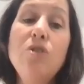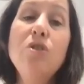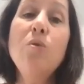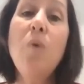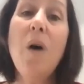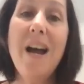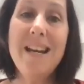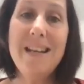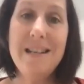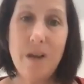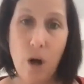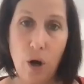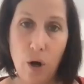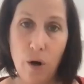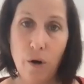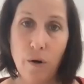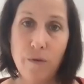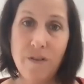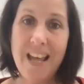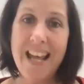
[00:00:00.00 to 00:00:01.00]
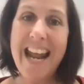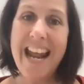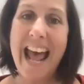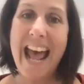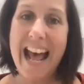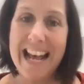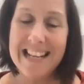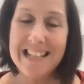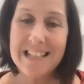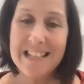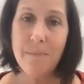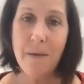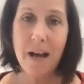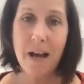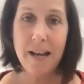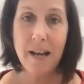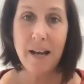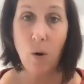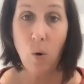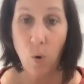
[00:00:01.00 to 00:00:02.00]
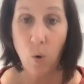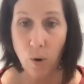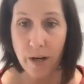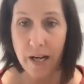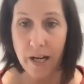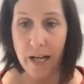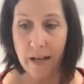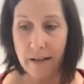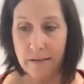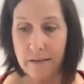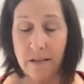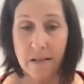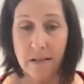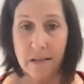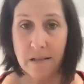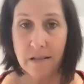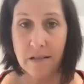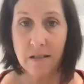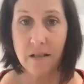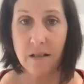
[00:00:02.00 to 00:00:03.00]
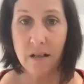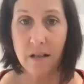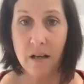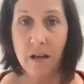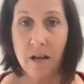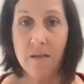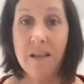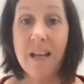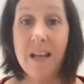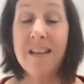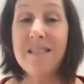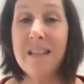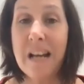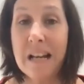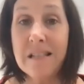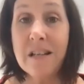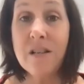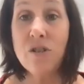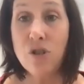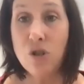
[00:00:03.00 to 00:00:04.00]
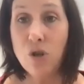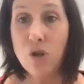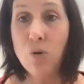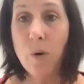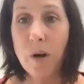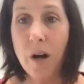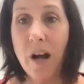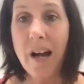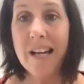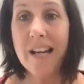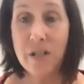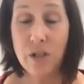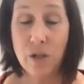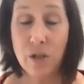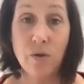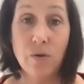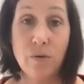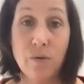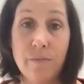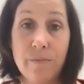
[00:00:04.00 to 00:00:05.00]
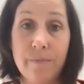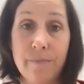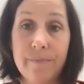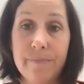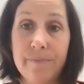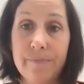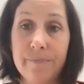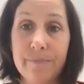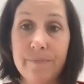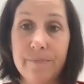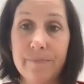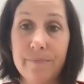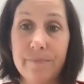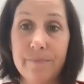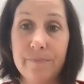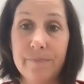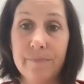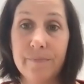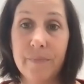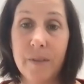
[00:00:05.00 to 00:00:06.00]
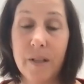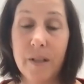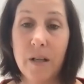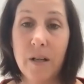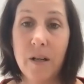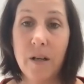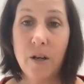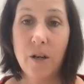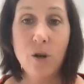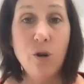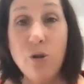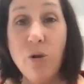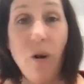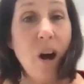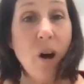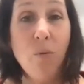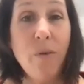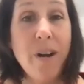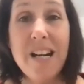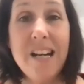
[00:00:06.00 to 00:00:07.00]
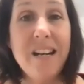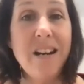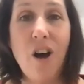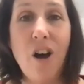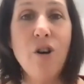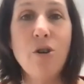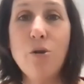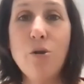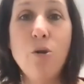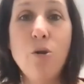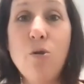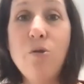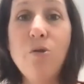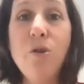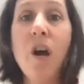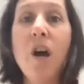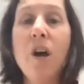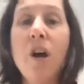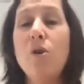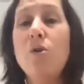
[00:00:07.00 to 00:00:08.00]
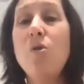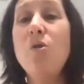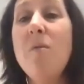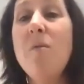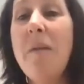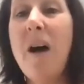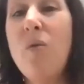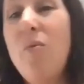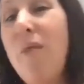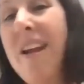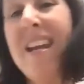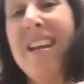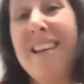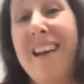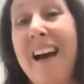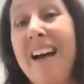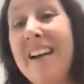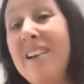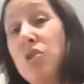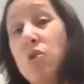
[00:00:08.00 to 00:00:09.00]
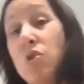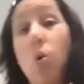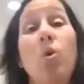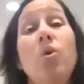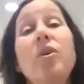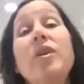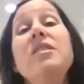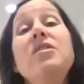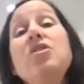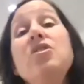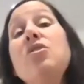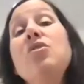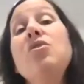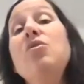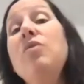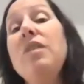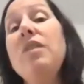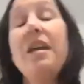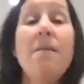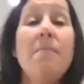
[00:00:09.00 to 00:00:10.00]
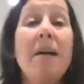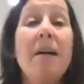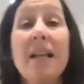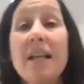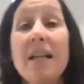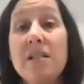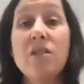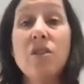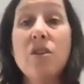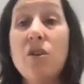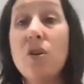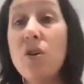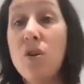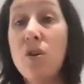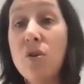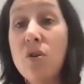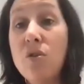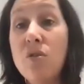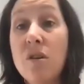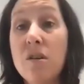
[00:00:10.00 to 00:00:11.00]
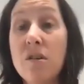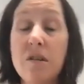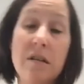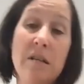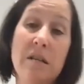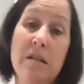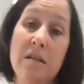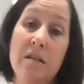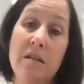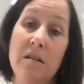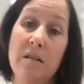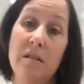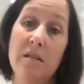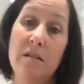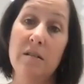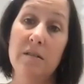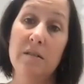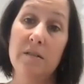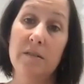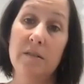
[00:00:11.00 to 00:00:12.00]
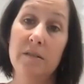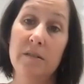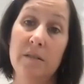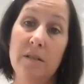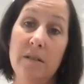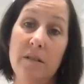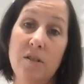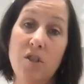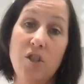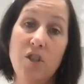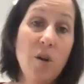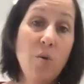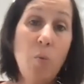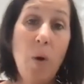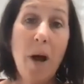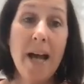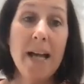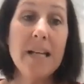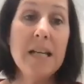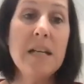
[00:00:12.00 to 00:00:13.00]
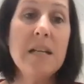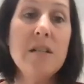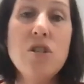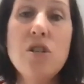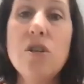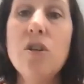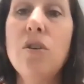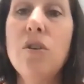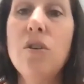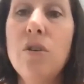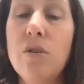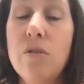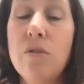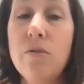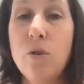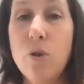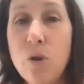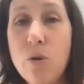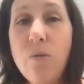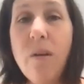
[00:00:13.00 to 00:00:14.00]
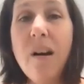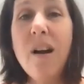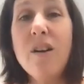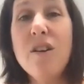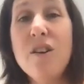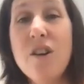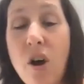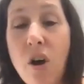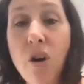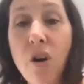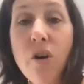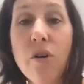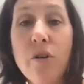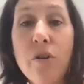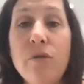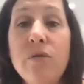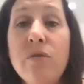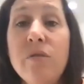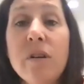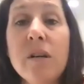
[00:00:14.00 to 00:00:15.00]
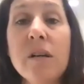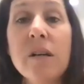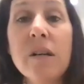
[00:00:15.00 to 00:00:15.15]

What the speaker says: do I know that has my audience that doesn't do what I do? Who do I already know? Who am I already kind of talking to, emailing to, chin wagging to? Who do I know?